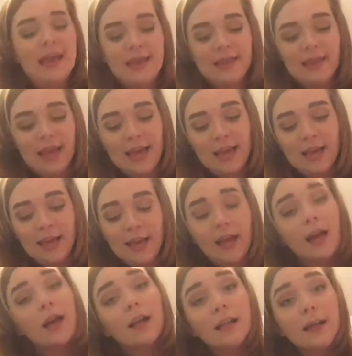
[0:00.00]
and they
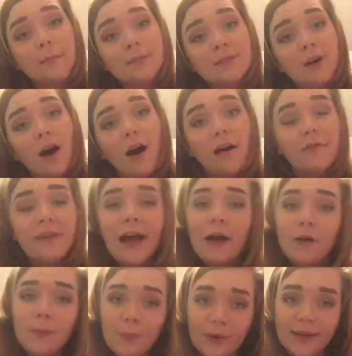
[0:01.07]
clipped off
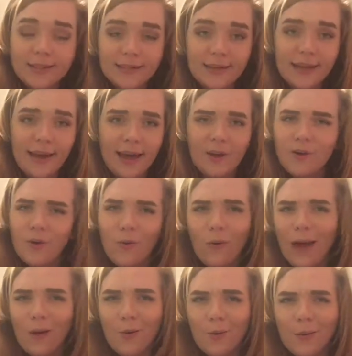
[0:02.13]
our bracelet. I don't know
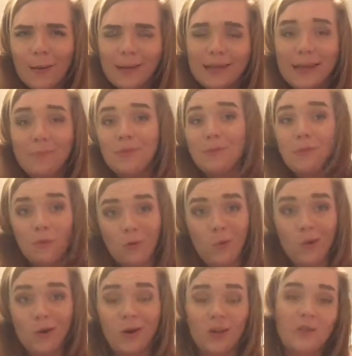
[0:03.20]
why we weren't allowed to keep them, but we
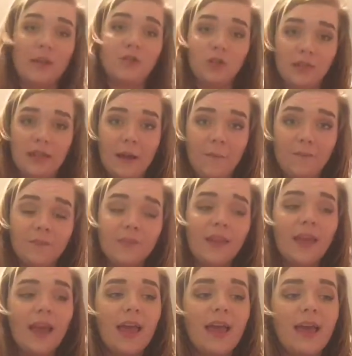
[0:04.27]
were. They took them,
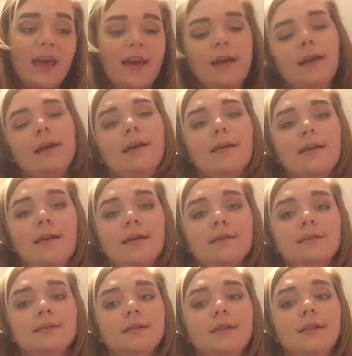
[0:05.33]

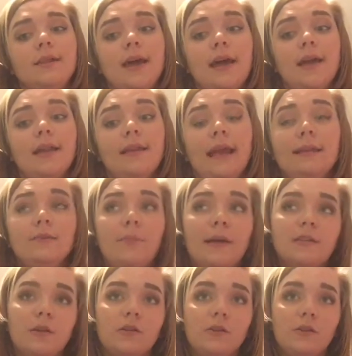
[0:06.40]
and then they
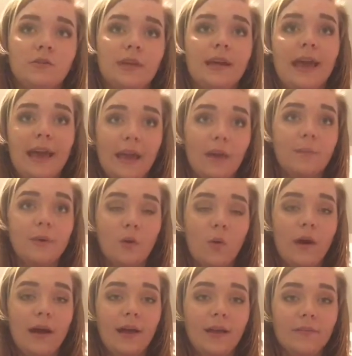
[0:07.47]
basically told us like, hey, be
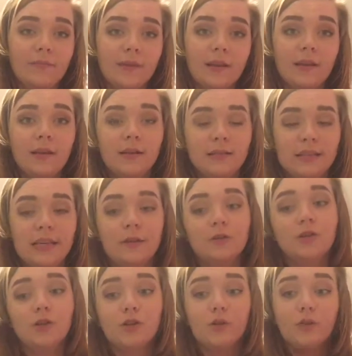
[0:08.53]
quiet,
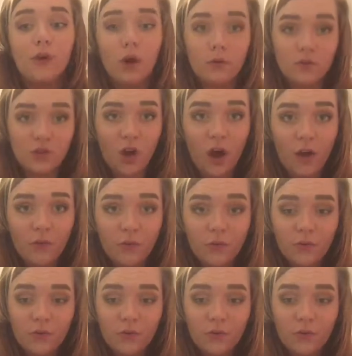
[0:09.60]
turn your phones off,